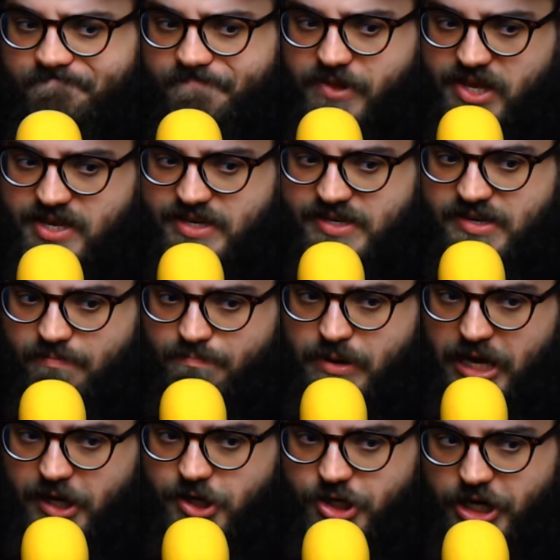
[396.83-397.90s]
this is some
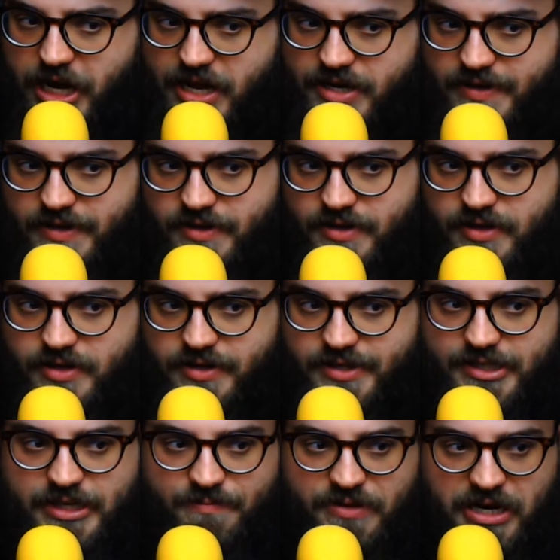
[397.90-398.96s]
big shit.
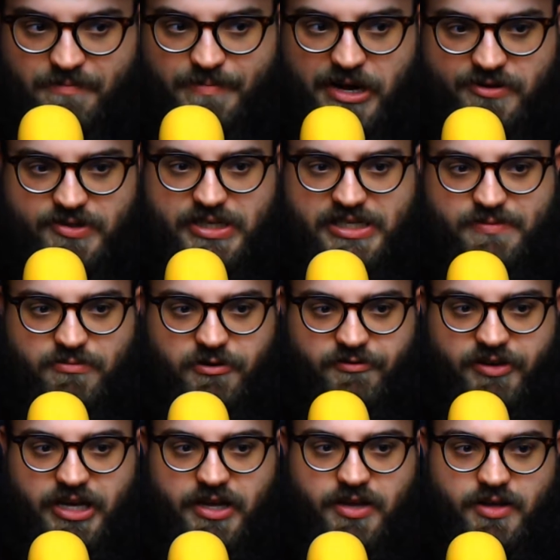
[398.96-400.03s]
Something about this movie